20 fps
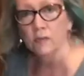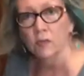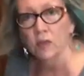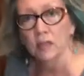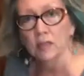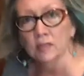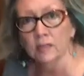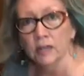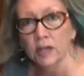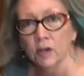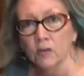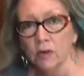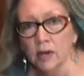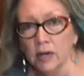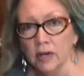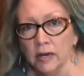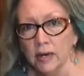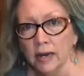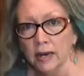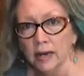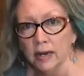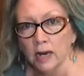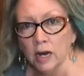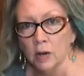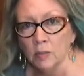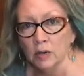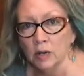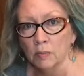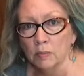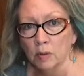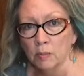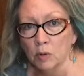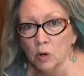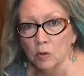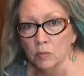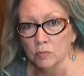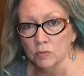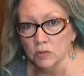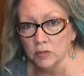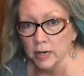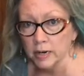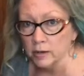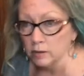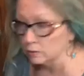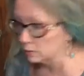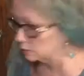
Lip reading: scenery today. I'm at my mom's house.